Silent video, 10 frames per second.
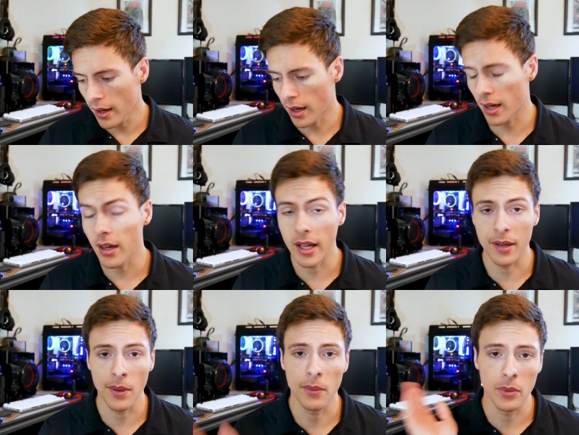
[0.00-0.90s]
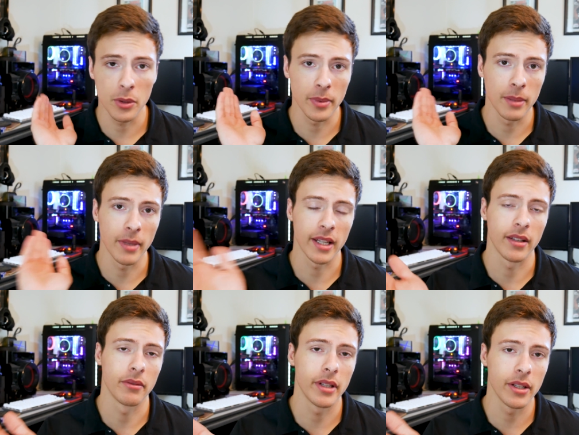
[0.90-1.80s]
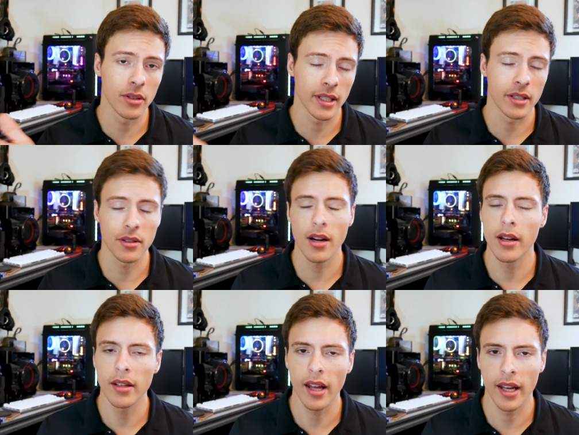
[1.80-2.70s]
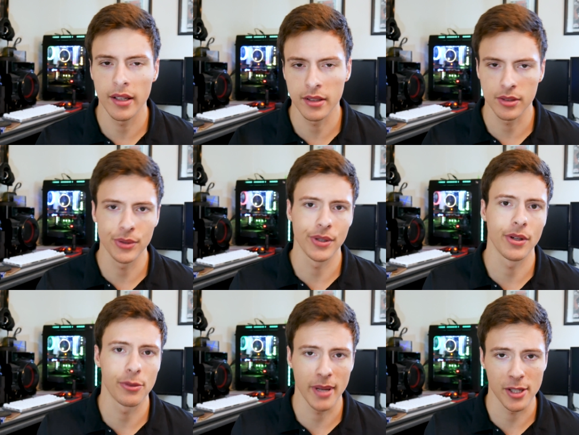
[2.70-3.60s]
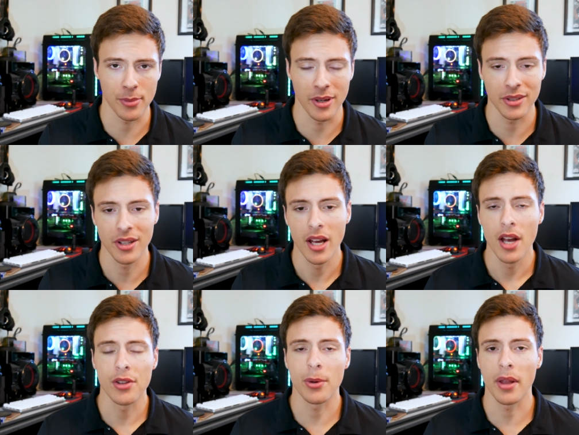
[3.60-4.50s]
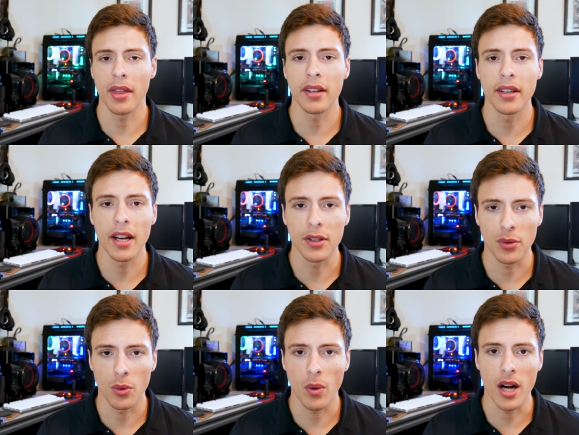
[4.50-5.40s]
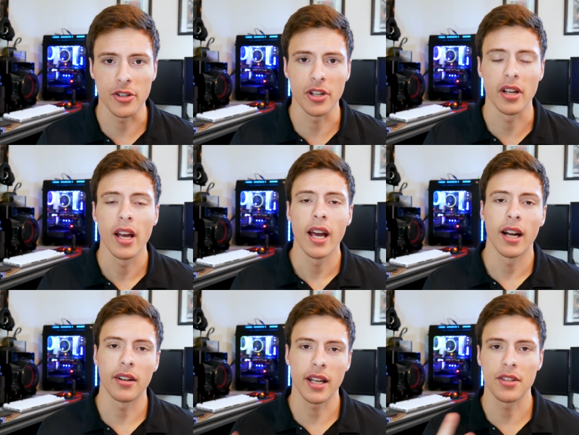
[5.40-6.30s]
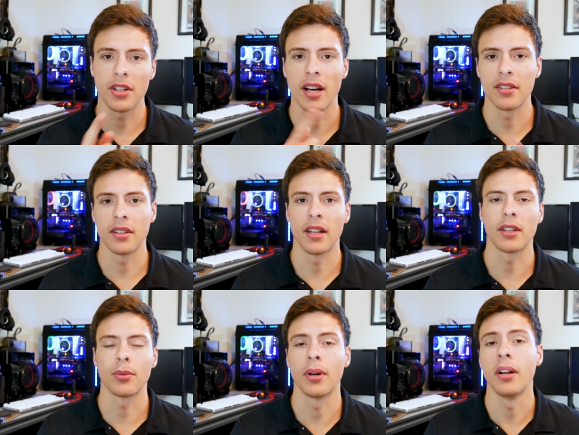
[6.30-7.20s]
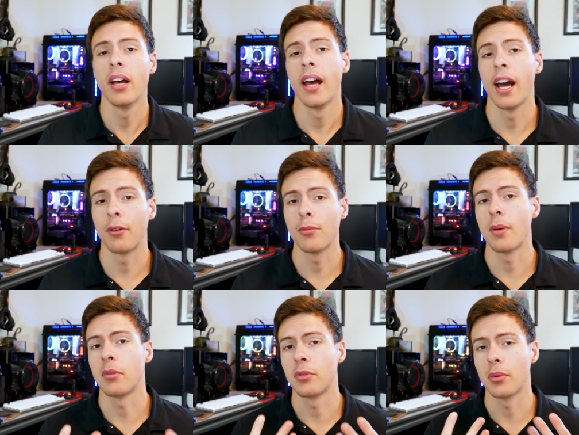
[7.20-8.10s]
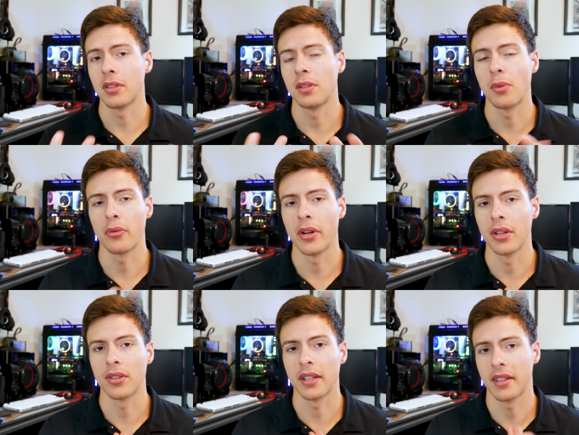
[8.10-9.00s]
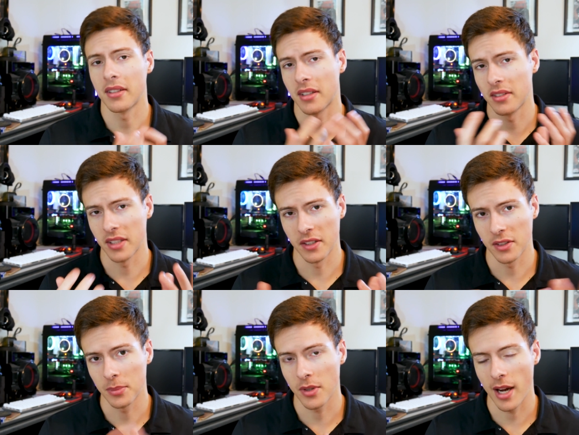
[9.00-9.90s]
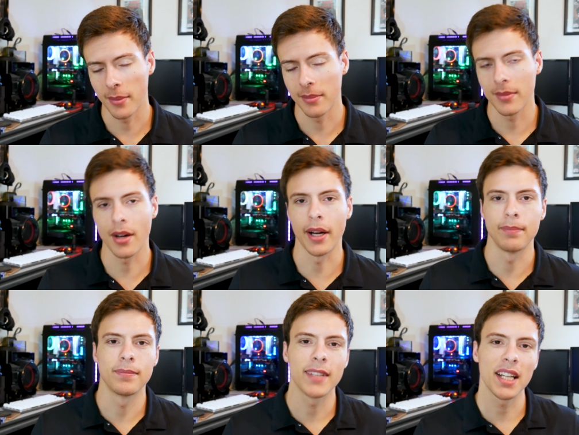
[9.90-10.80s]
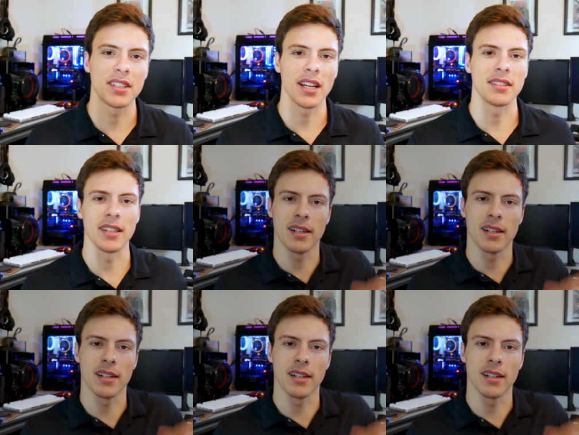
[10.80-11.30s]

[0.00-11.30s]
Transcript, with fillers: Uh, and we'll be making a video later on and including those benchmarks. So I want to thank you guys for watching, and I'll catch you guys in the next one. And remember, if you want to see more videos like this, consider subscribing. All right, catch you guys